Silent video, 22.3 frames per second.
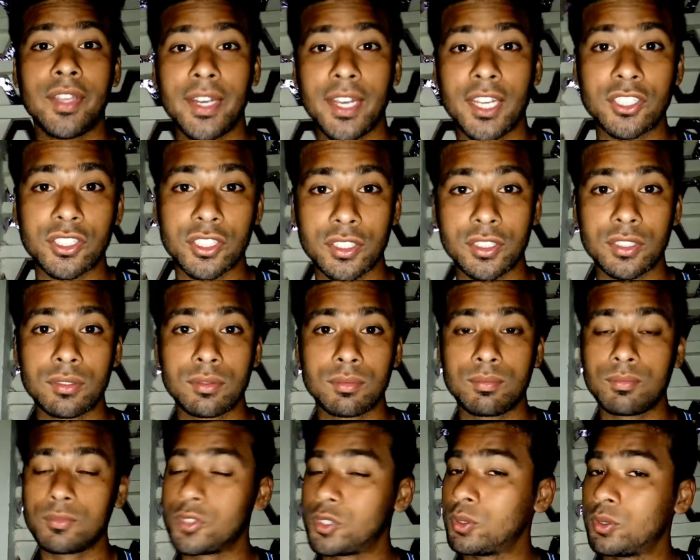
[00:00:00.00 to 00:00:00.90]
variation
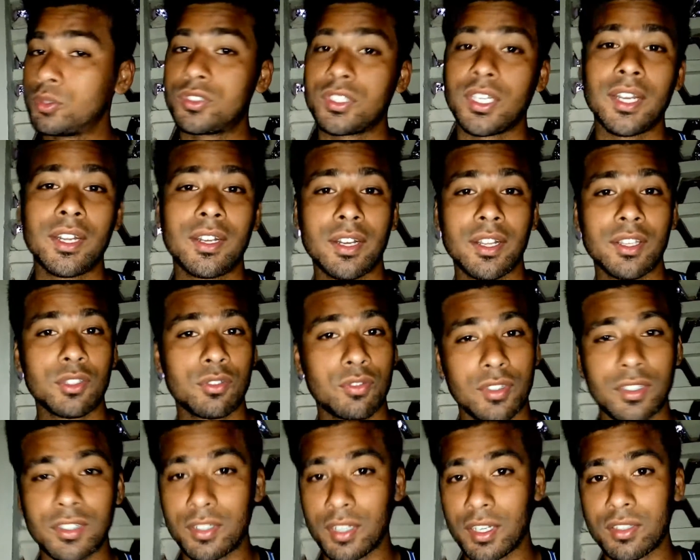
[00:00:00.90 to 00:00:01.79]
to side
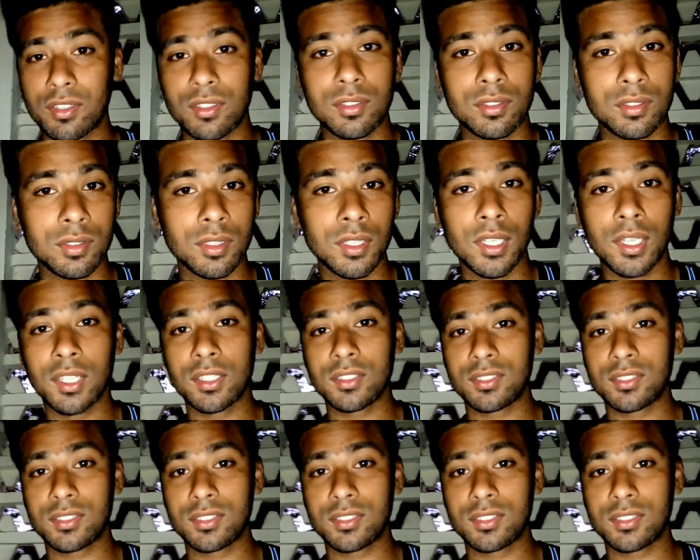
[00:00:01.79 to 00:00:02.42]
raise, front raises,